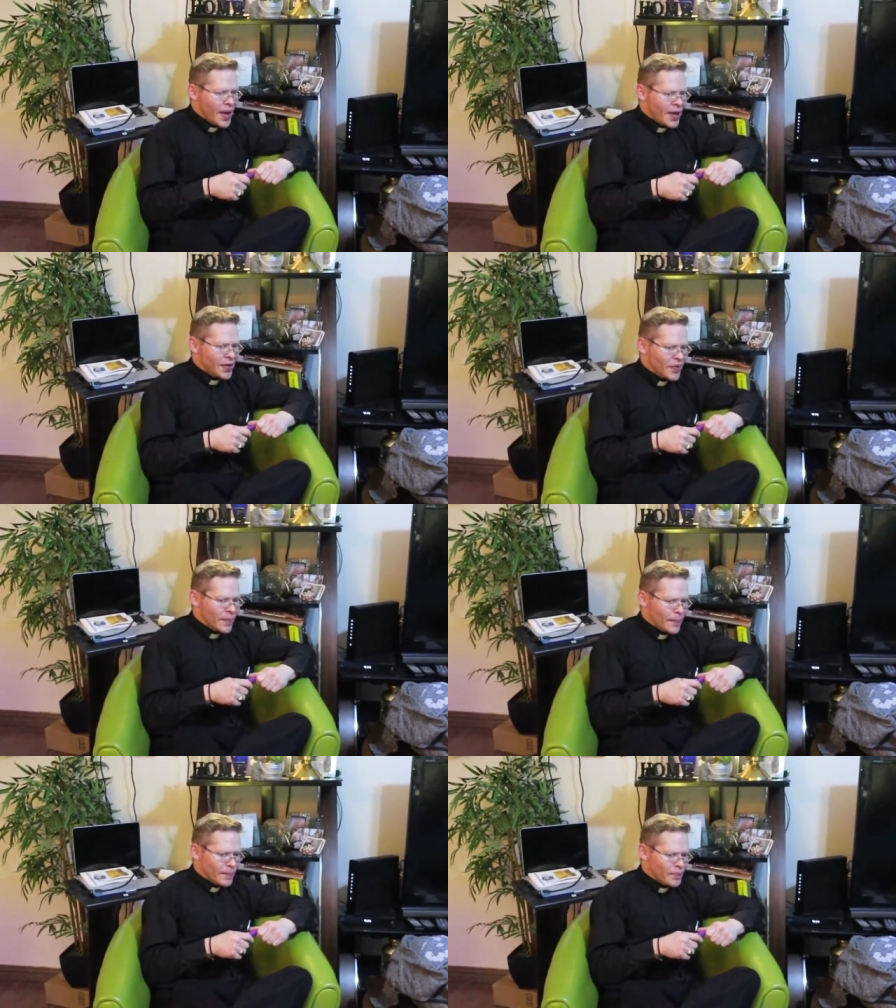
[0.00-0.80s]
And
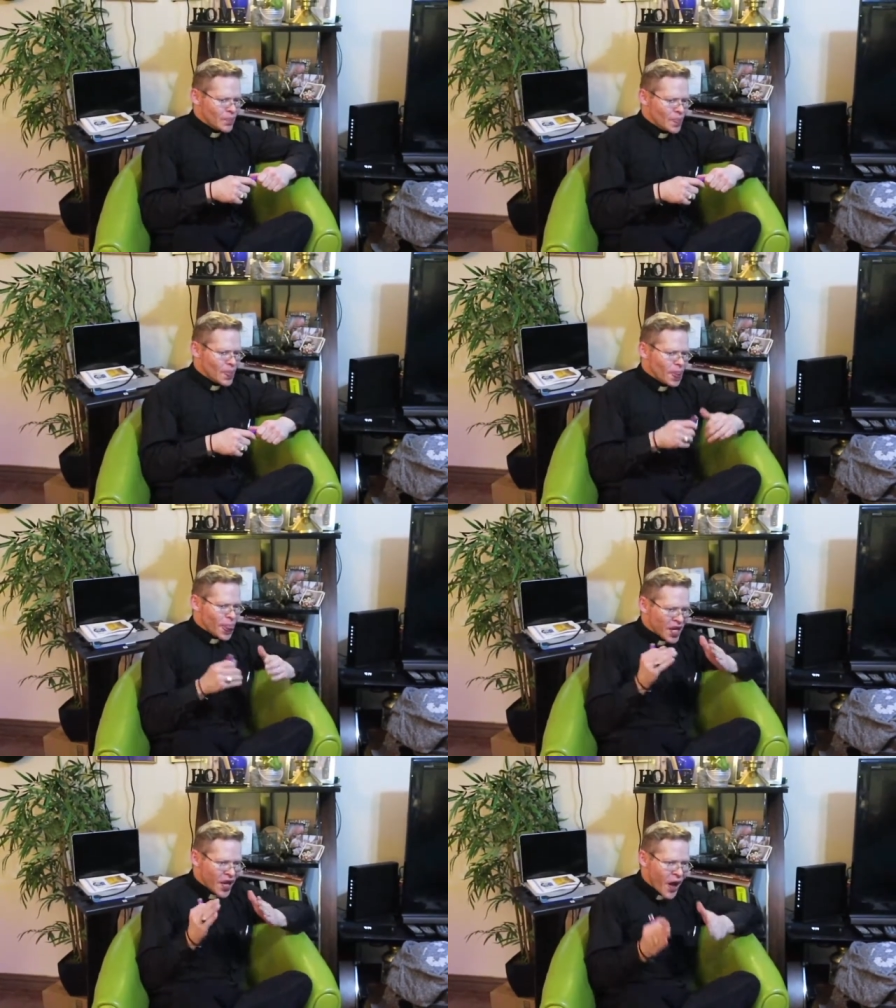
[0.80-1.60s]

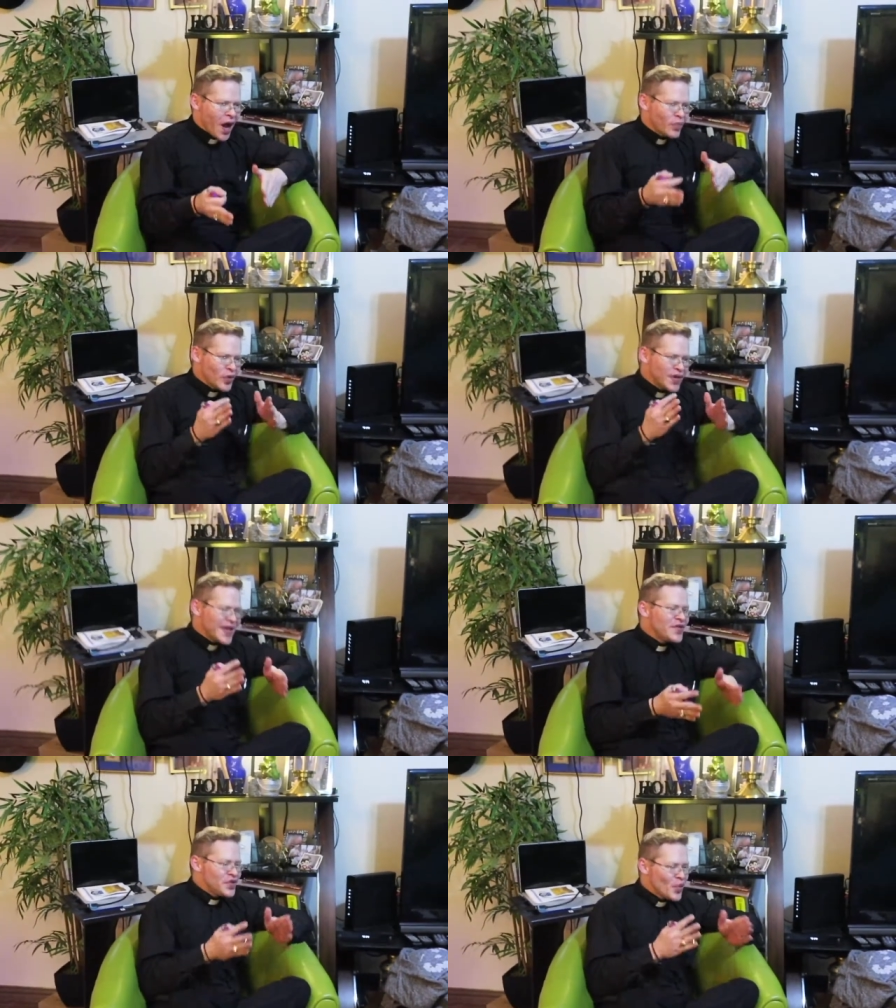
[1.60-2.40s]
God will
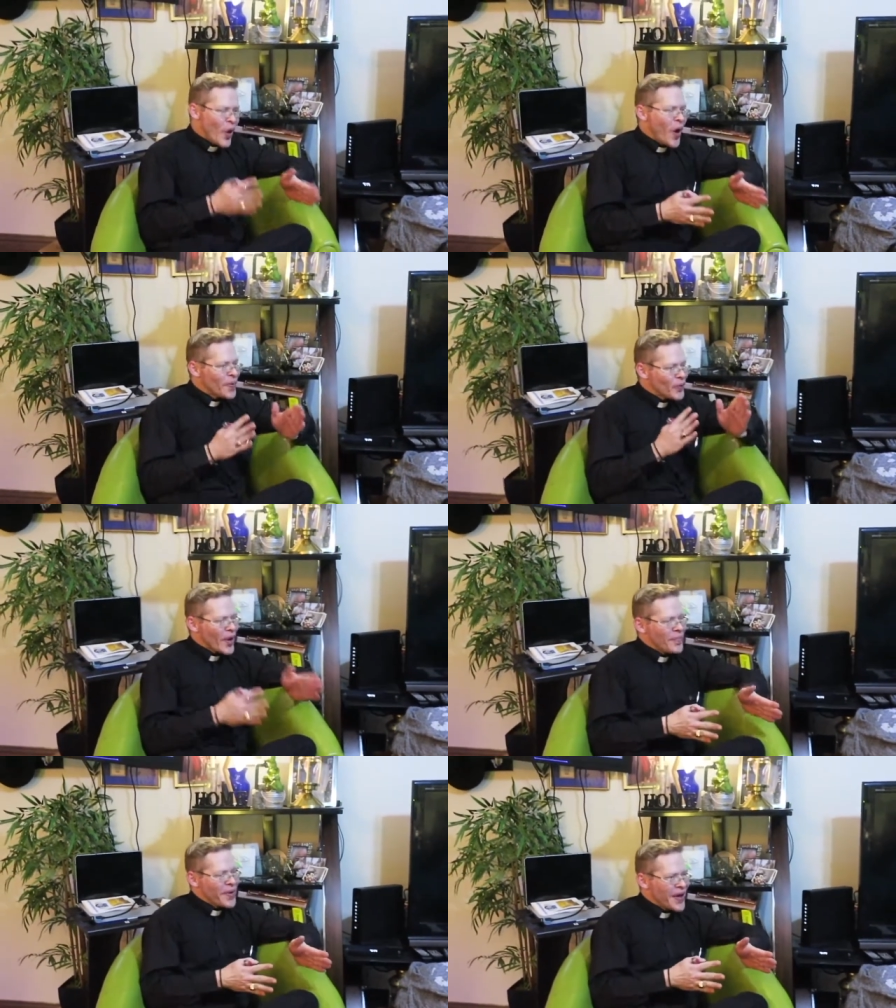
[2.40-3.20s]
lead you on the
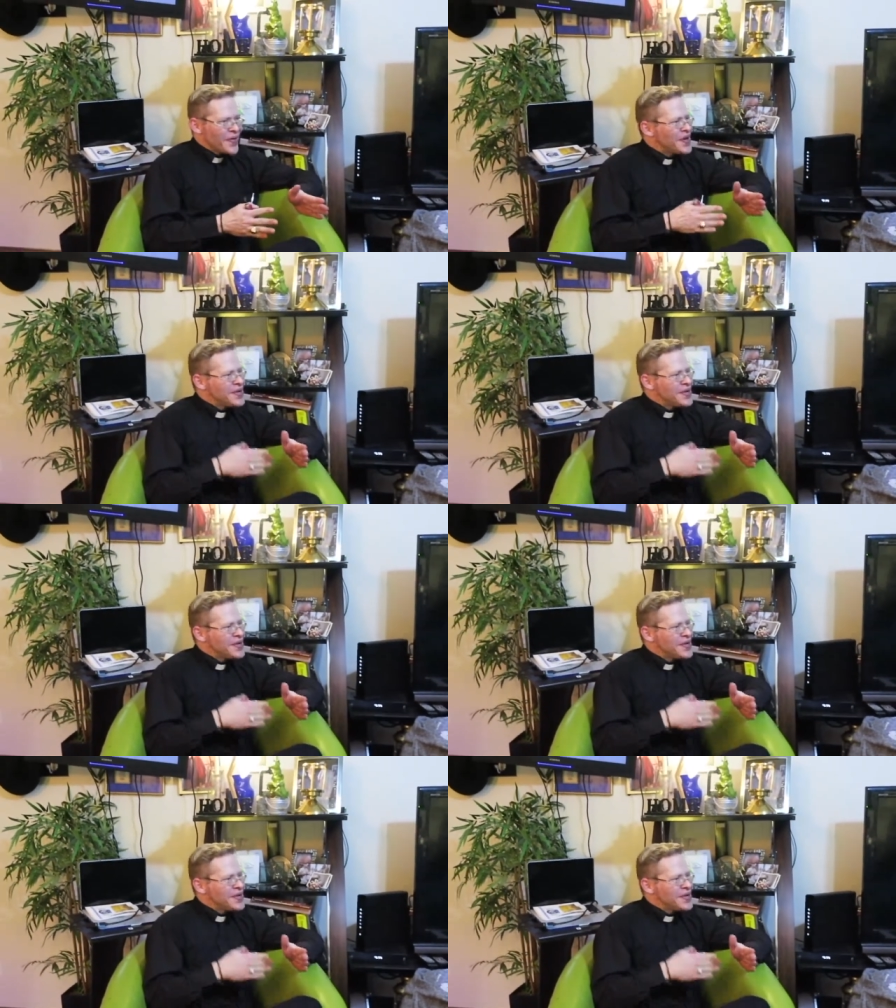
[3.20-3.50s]
right path.